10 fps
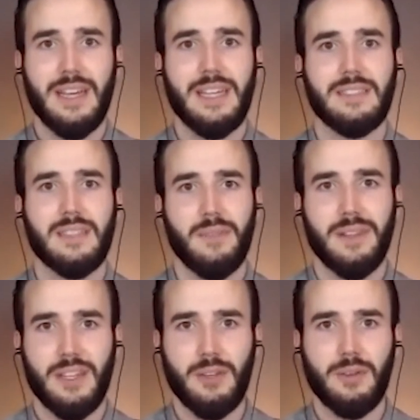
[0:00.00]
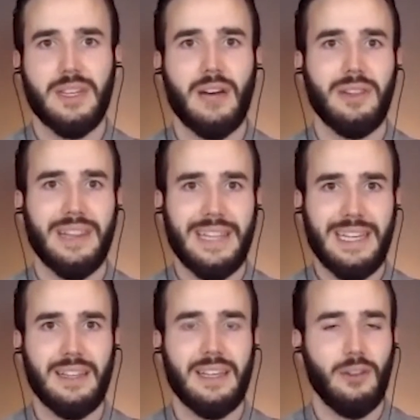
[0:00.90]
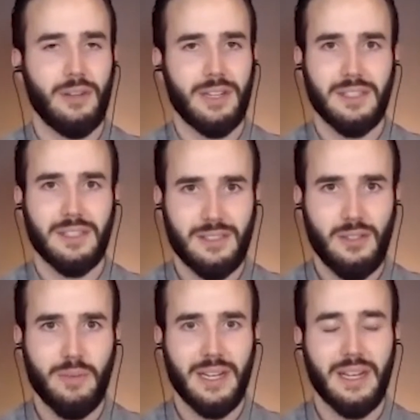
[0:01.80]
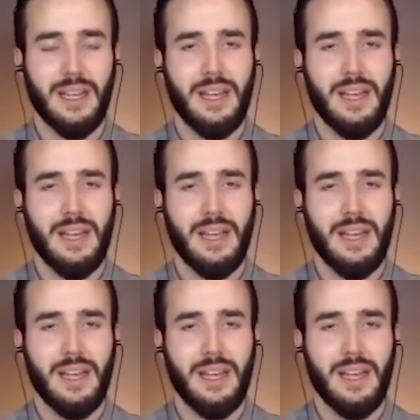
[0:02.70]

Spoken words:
is something that you can now legally look at consuming,